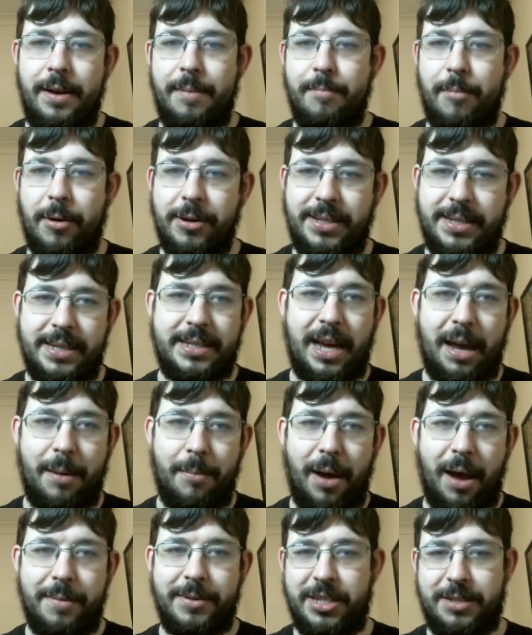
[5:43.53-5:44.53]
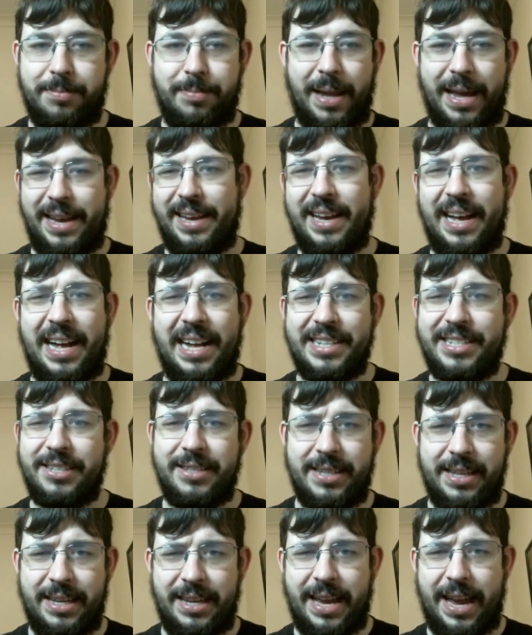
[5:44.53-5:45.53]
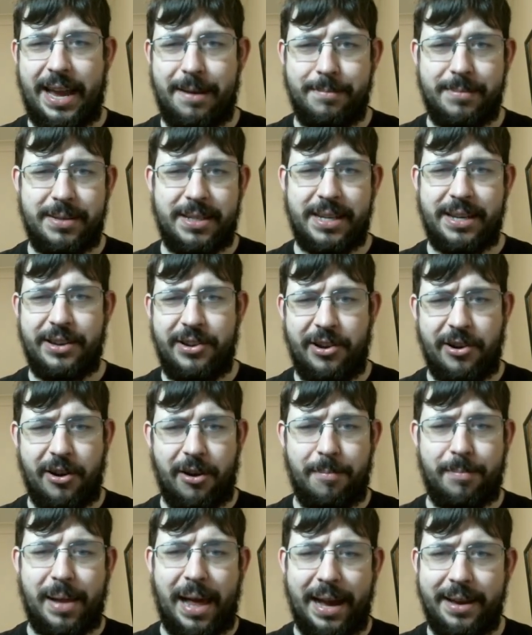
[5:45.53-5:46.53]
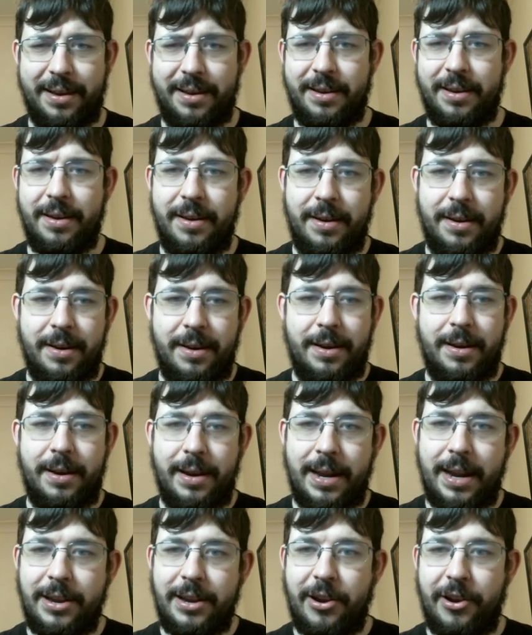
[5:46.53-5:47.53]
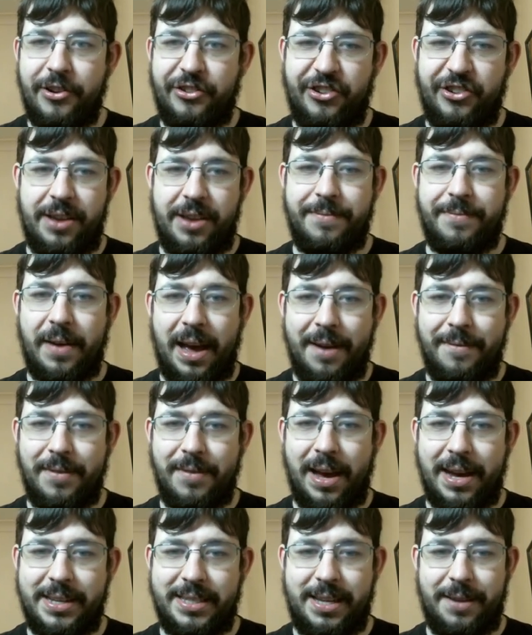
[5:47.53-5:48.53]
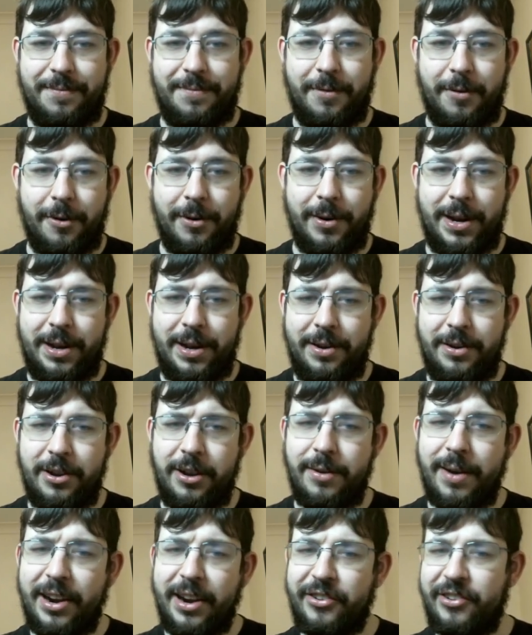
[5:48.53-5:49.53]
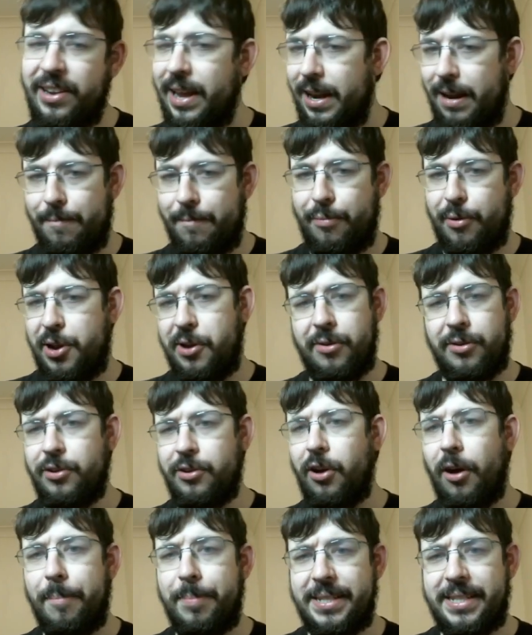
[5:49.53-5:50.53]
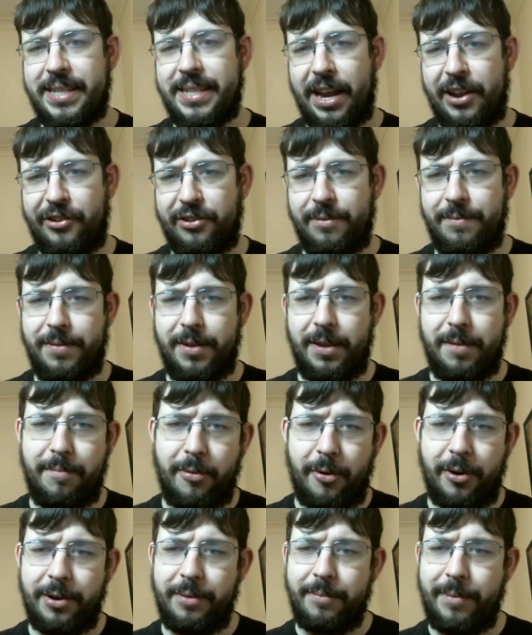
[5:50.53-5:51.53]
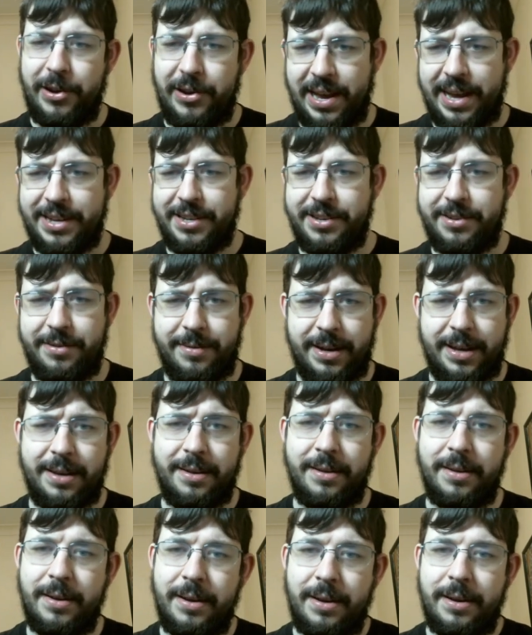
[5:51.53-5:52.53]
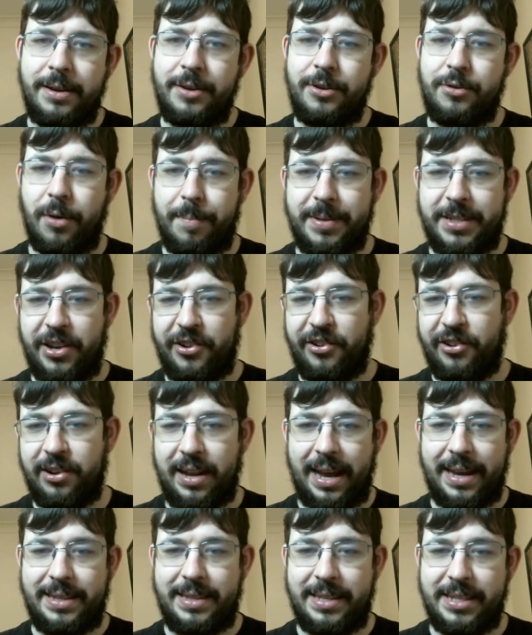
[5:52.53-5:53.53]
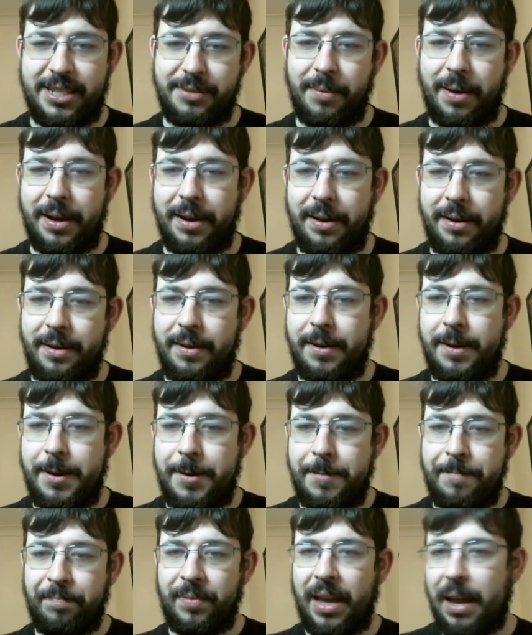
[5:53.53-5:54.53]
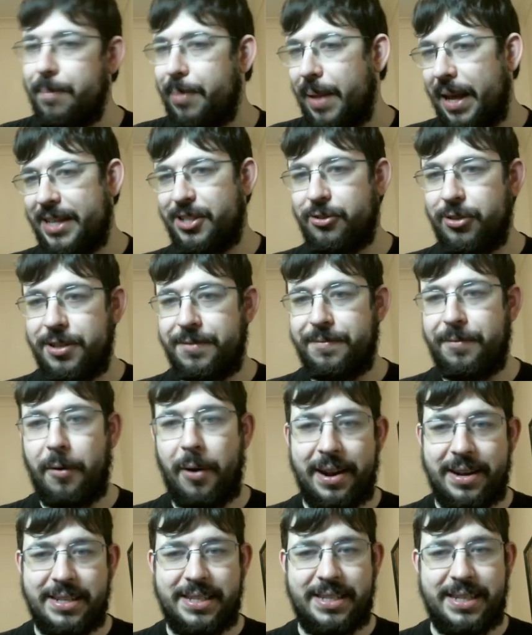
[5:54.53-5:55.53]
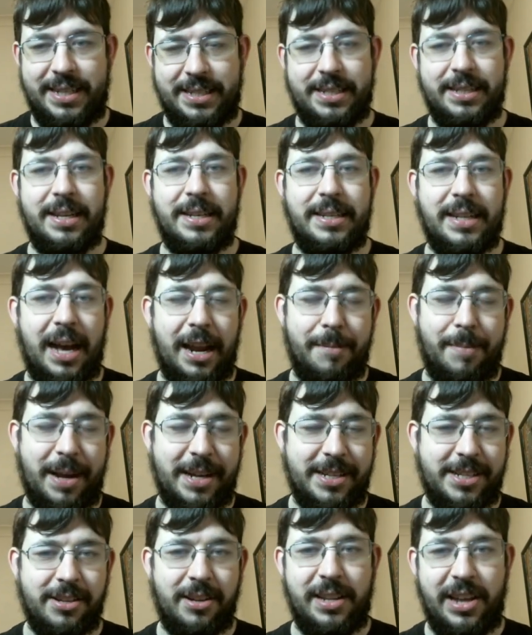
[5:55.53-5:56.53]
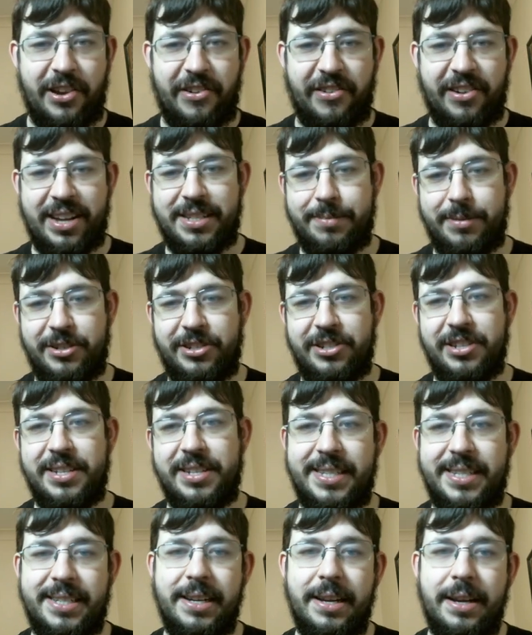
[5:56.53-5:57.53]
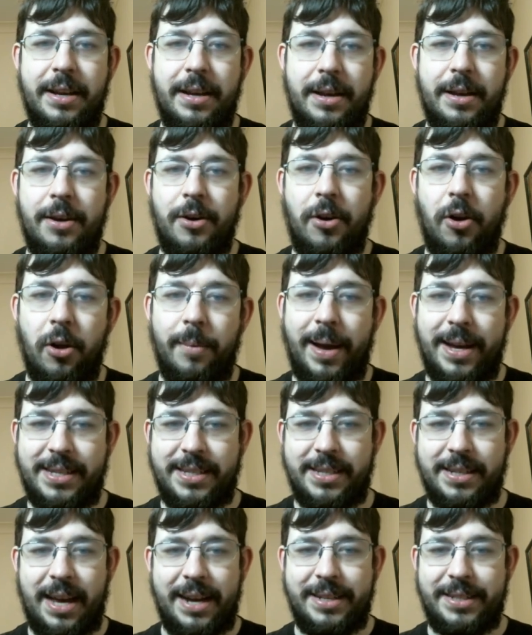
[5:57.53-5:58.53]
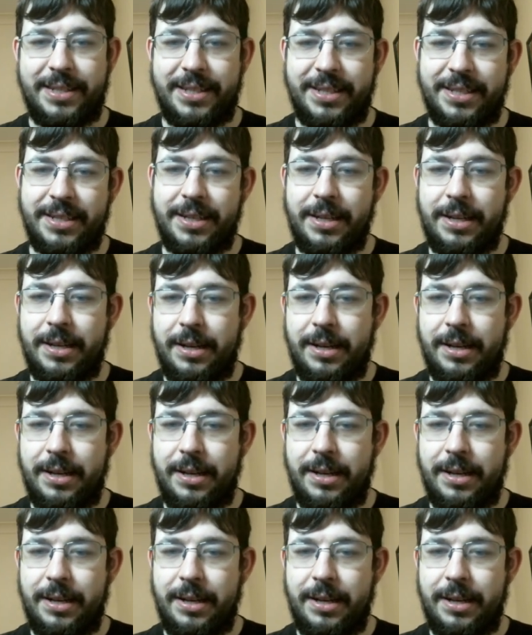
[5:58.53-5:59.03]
Most of the time, white was just playing castles and games, and, you know, black can then go g5, knight c4, and you're actually getting pretty good compensation for the pawn when you get to a position like this one. And black scores 4 out of 6 in the database on Lee Chess, which is always nice.